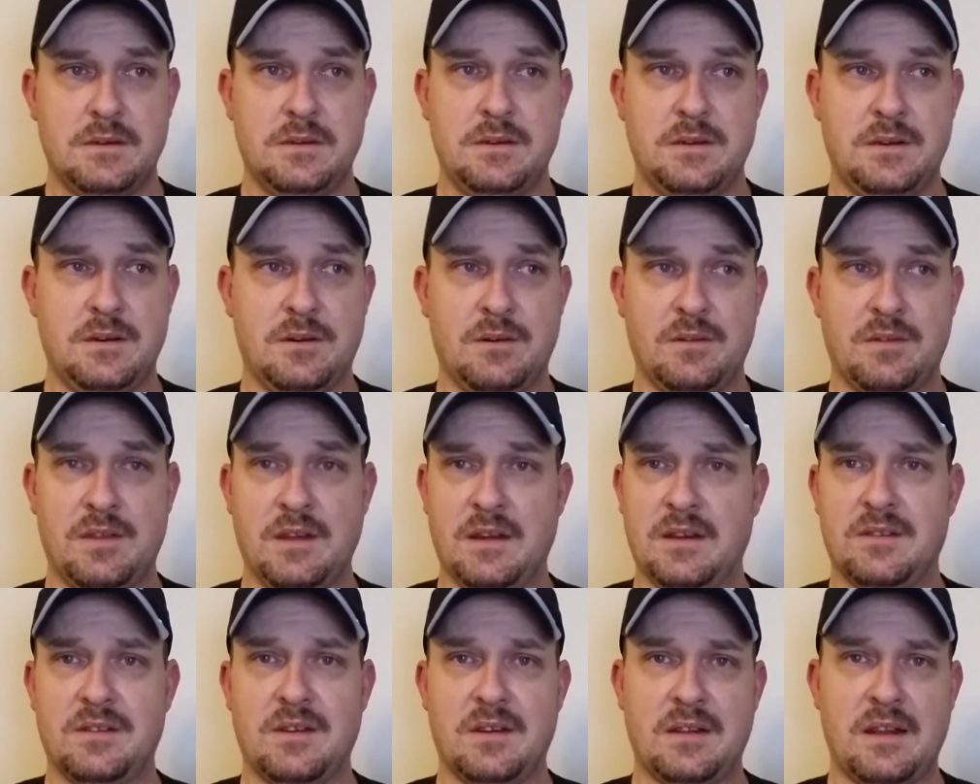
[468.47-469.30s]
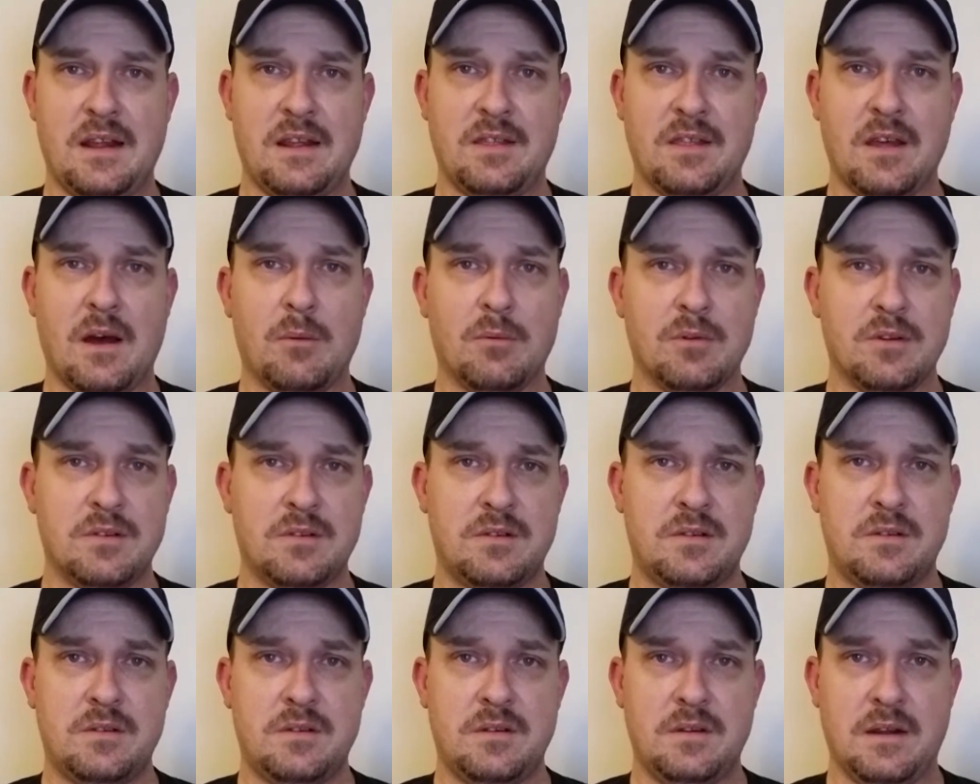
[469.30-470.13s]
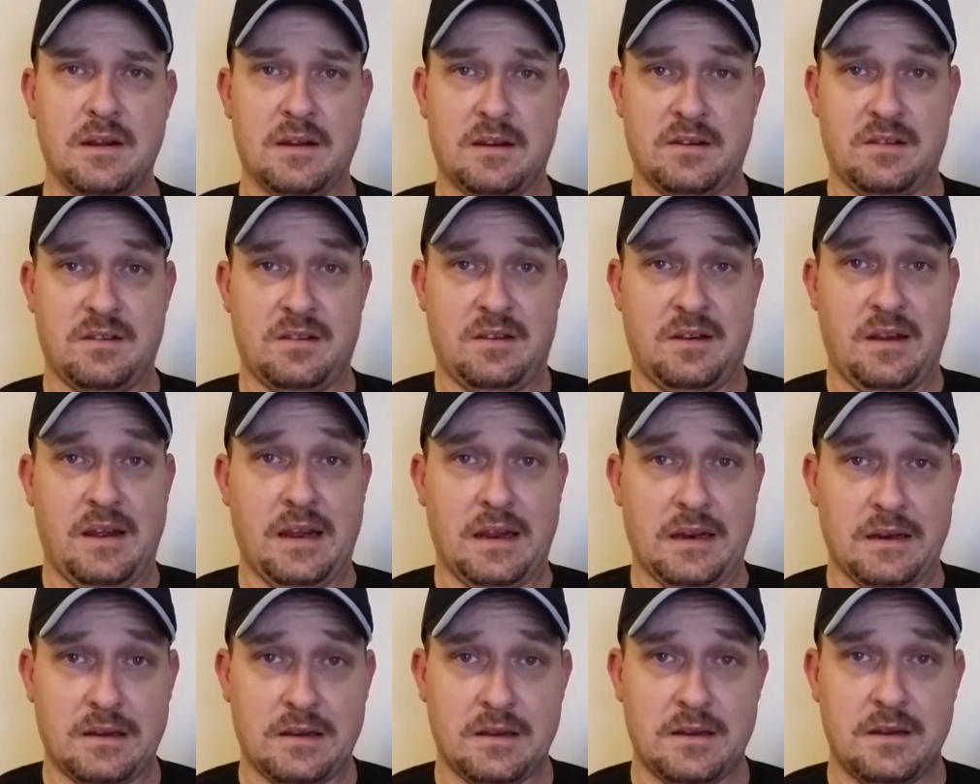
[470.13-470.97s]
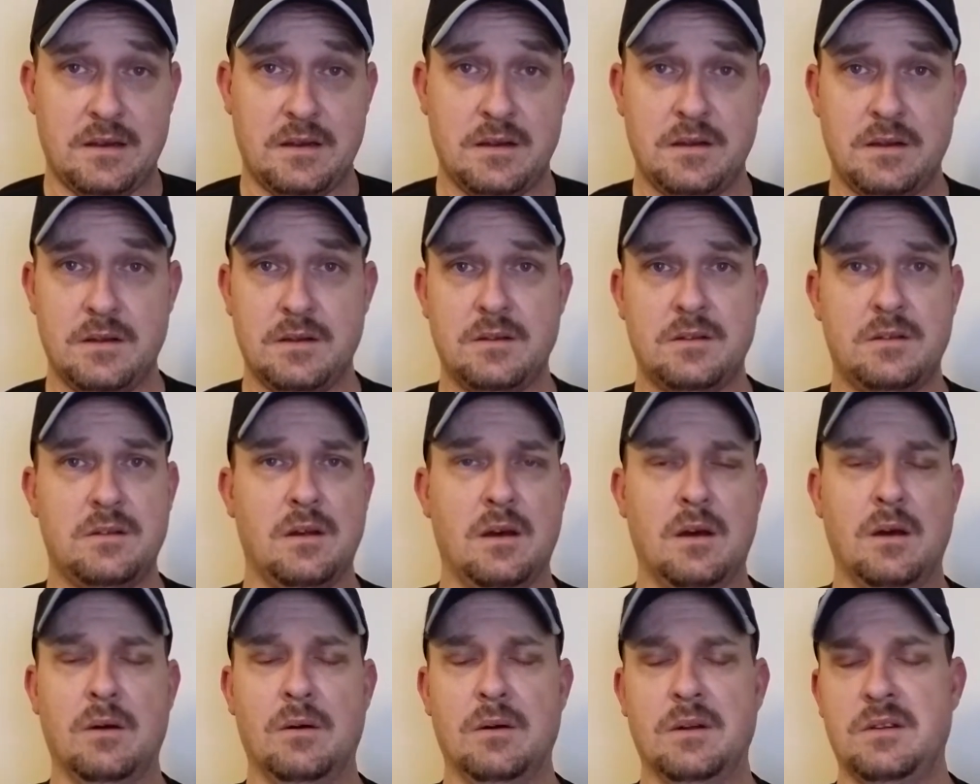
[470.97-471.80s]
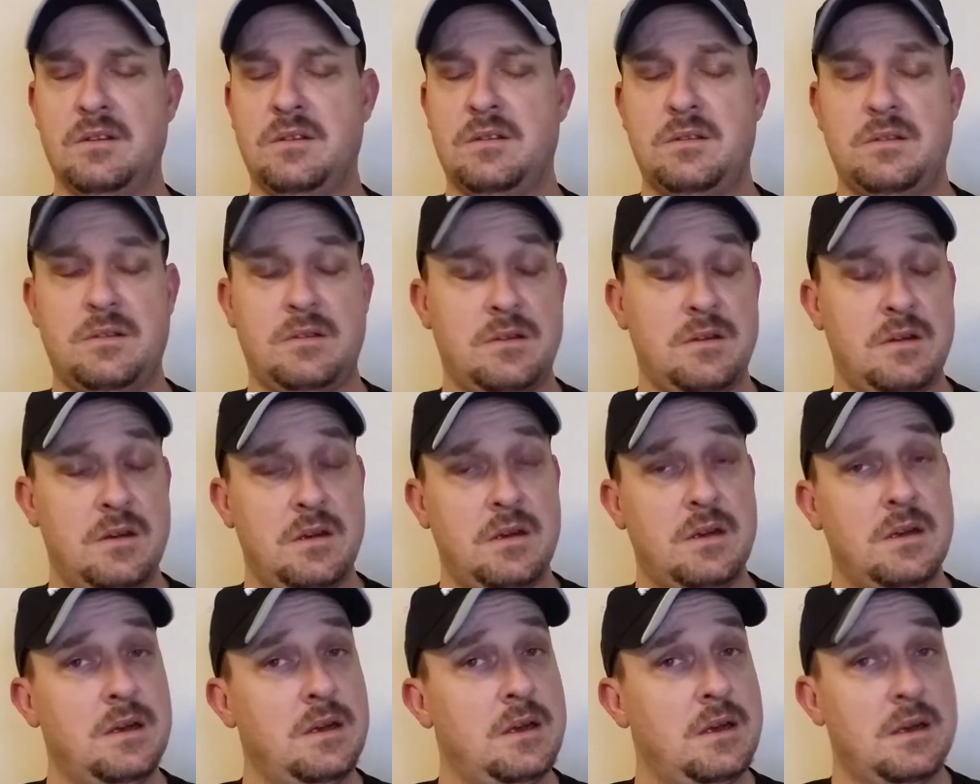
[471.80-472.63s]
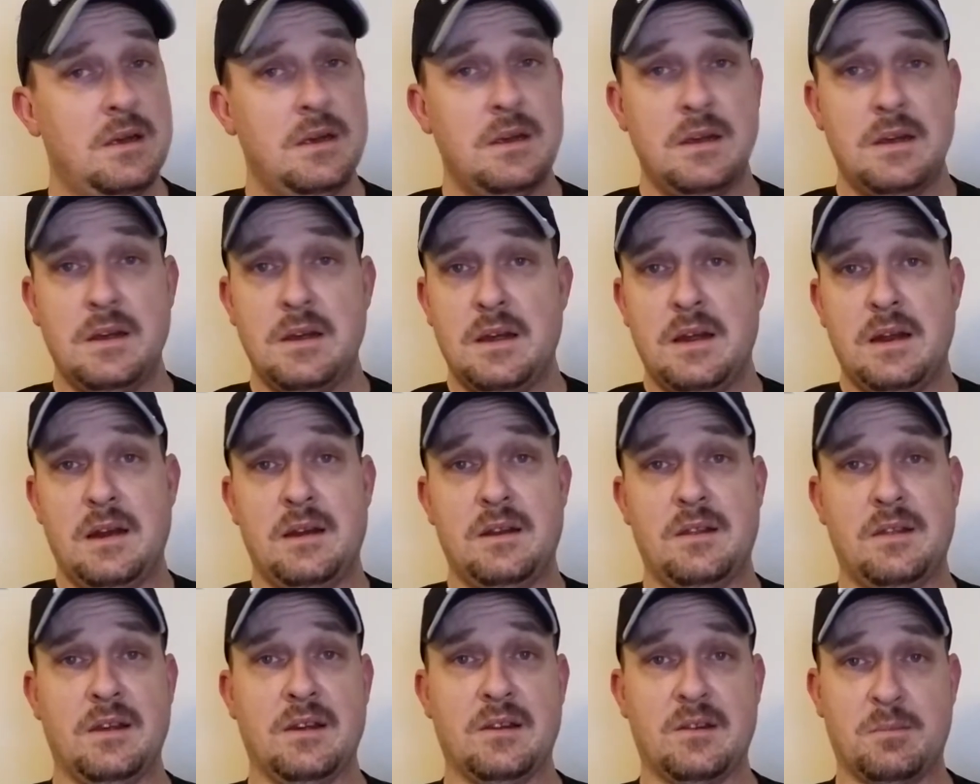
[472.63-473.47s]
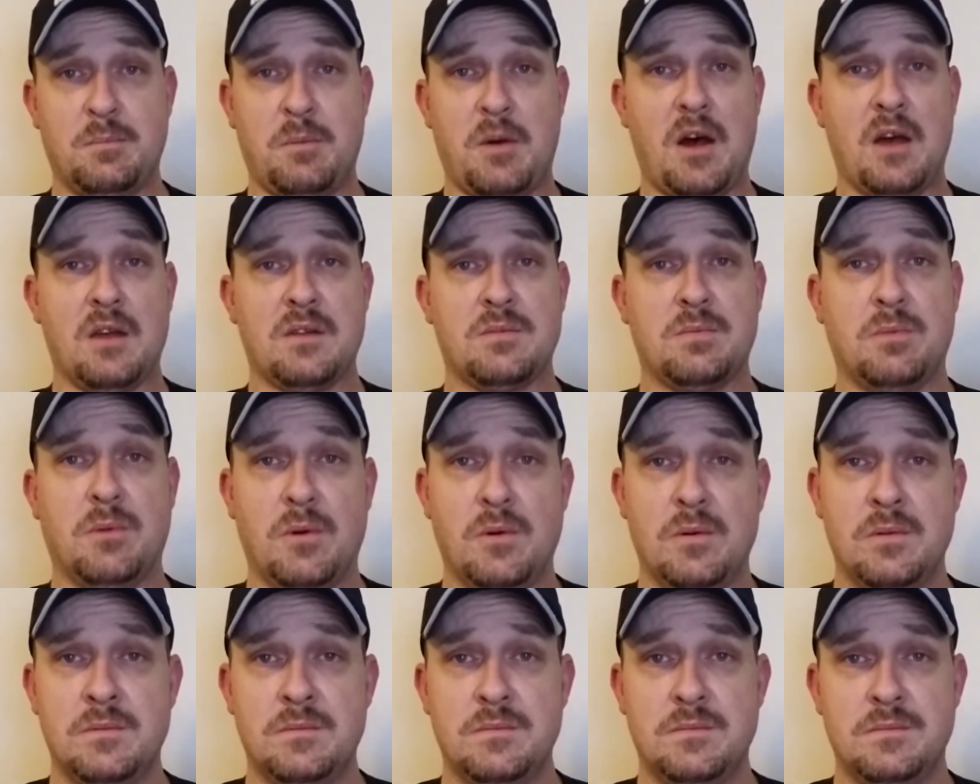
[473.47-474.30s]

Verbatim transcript: you know, things that they thought was extinct. So it's, anything's possible.